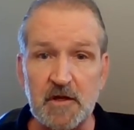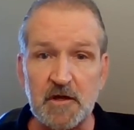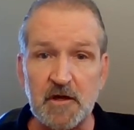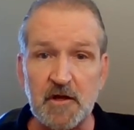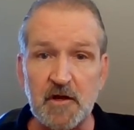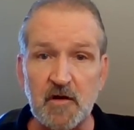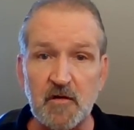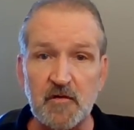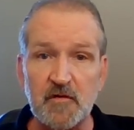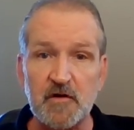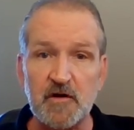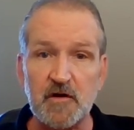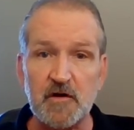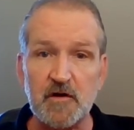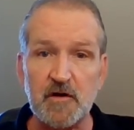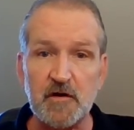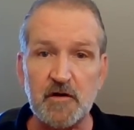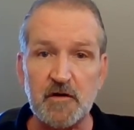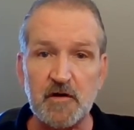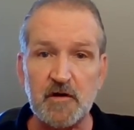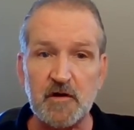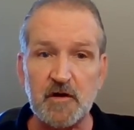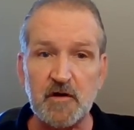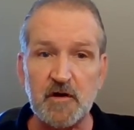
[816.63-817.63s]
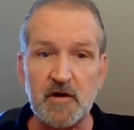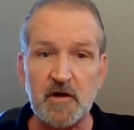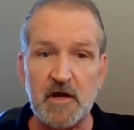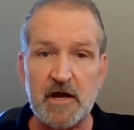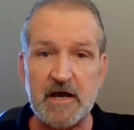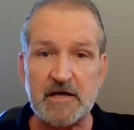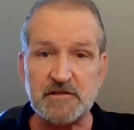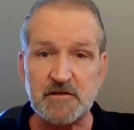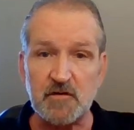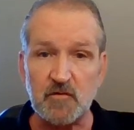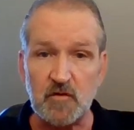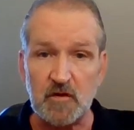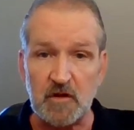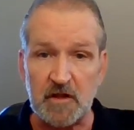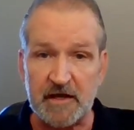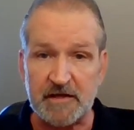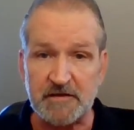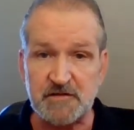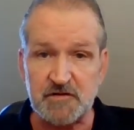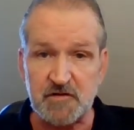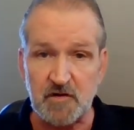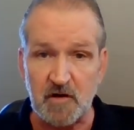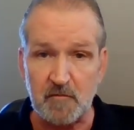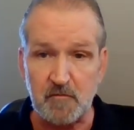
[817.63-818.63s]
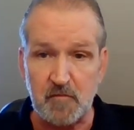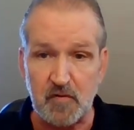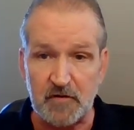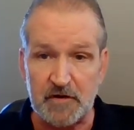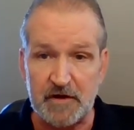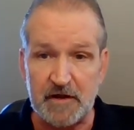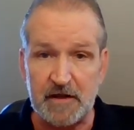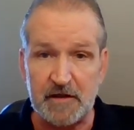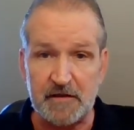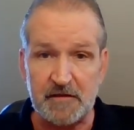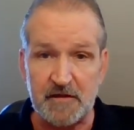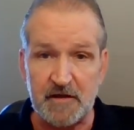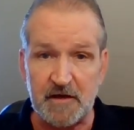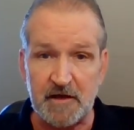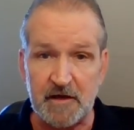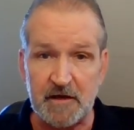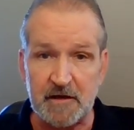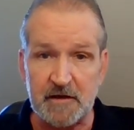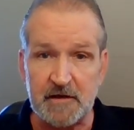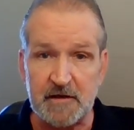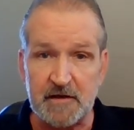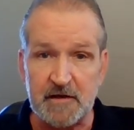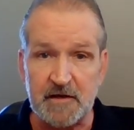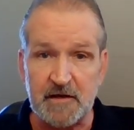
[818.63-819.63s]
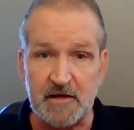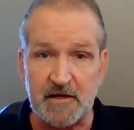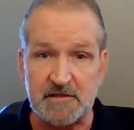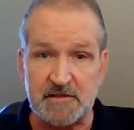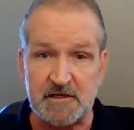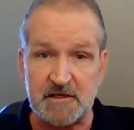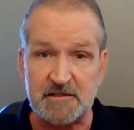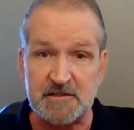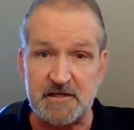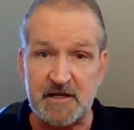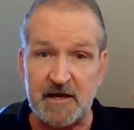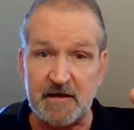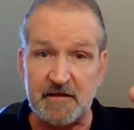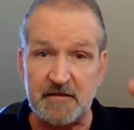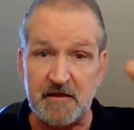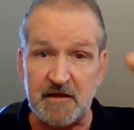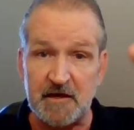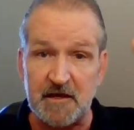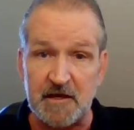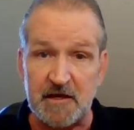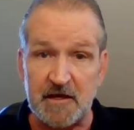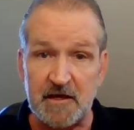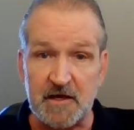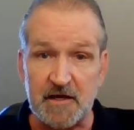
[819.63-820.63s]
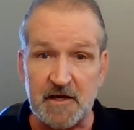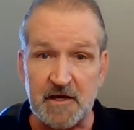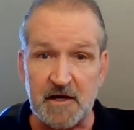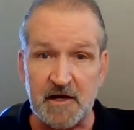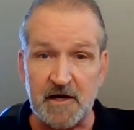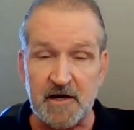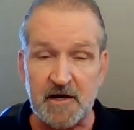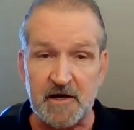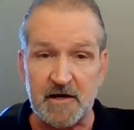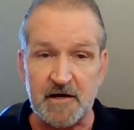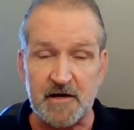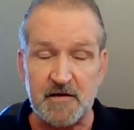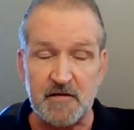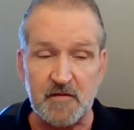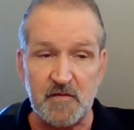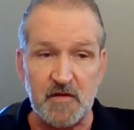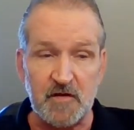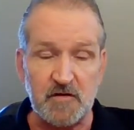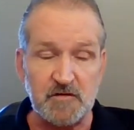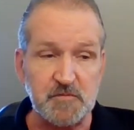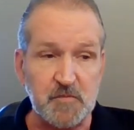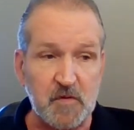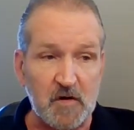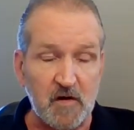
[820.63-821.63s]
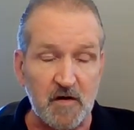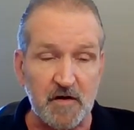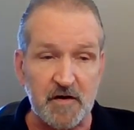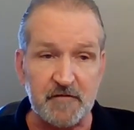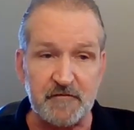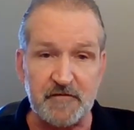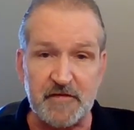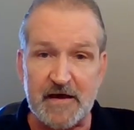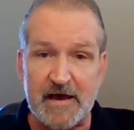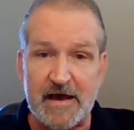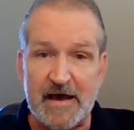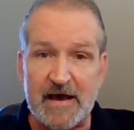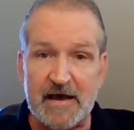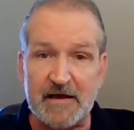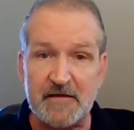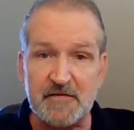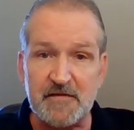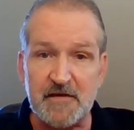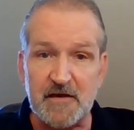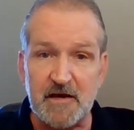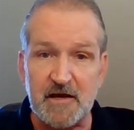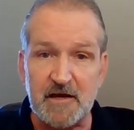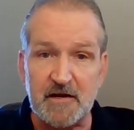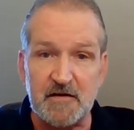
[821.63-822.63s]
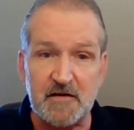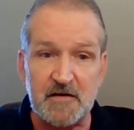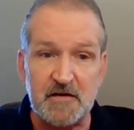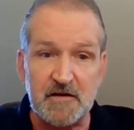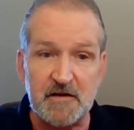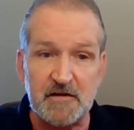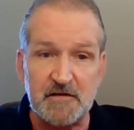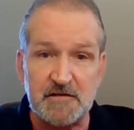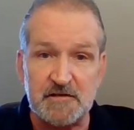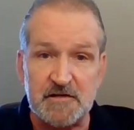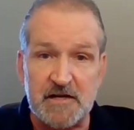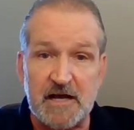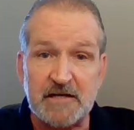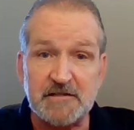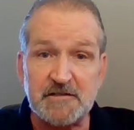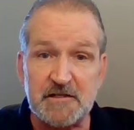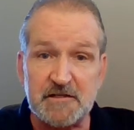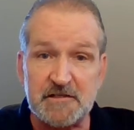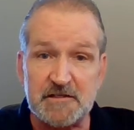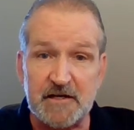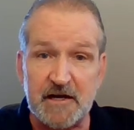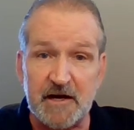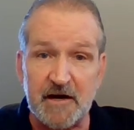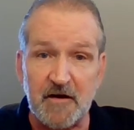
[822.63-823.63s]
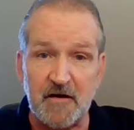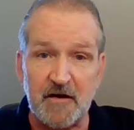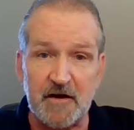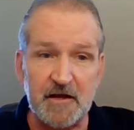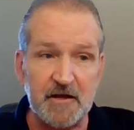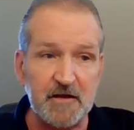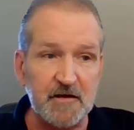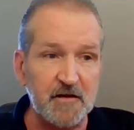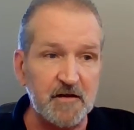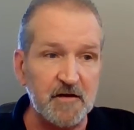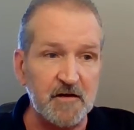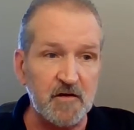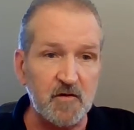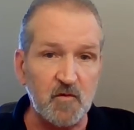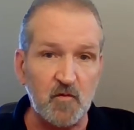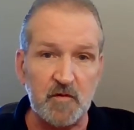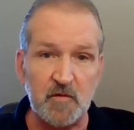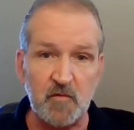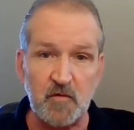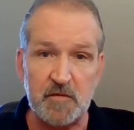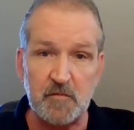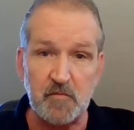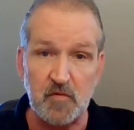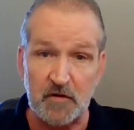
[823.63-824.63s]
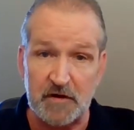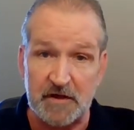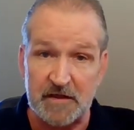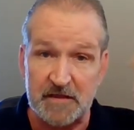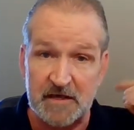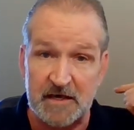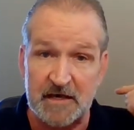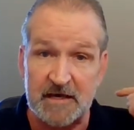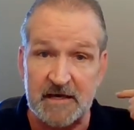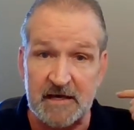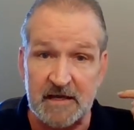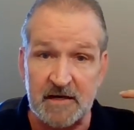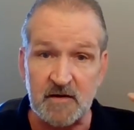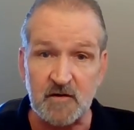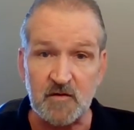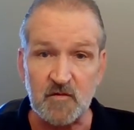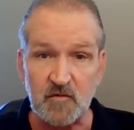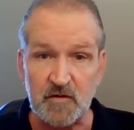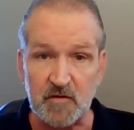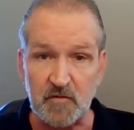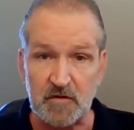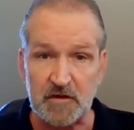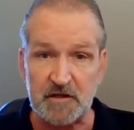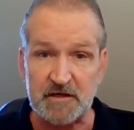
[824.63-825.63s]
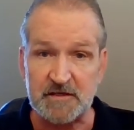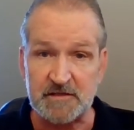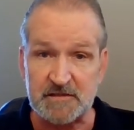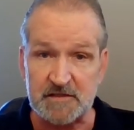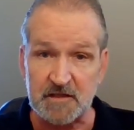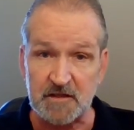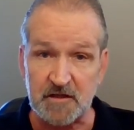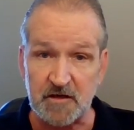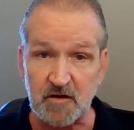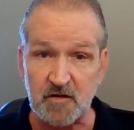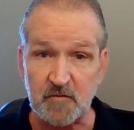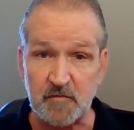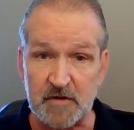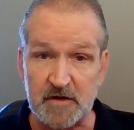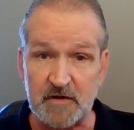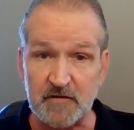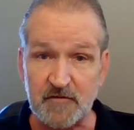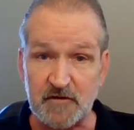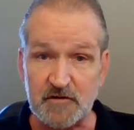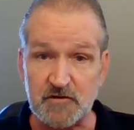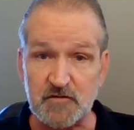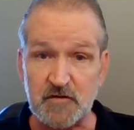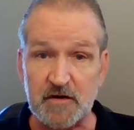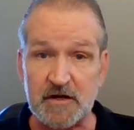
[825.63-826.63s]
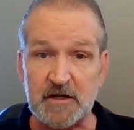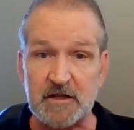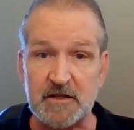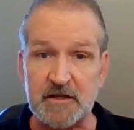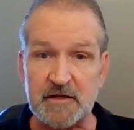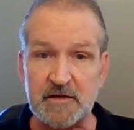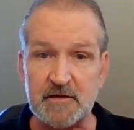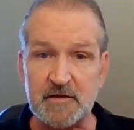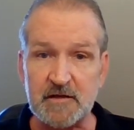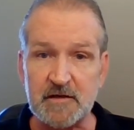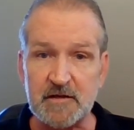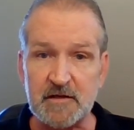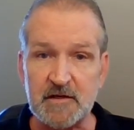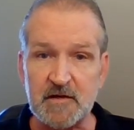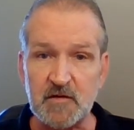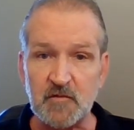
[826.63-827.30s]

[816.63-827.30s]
As it relates to our breathing, as I say, there's part of that is necessary. When we breathe in, we release a little bit of adrenaline.